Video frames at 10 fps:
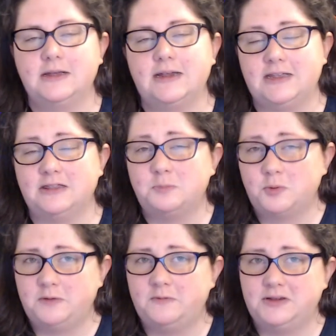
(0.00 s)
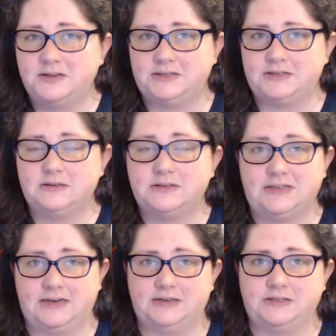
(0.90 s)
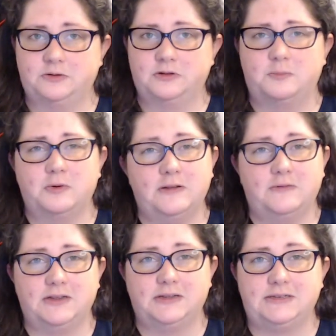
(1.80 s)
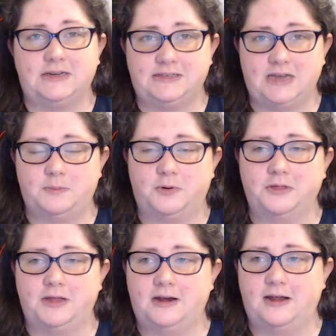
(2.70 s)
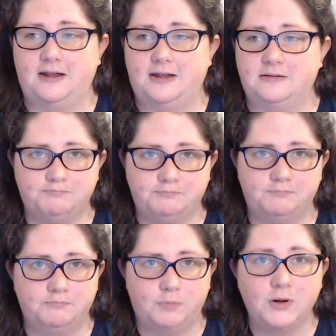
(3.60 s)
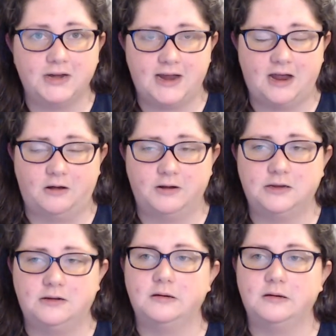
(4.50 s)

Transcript: In the previous sentence or the previous example that I pointed out,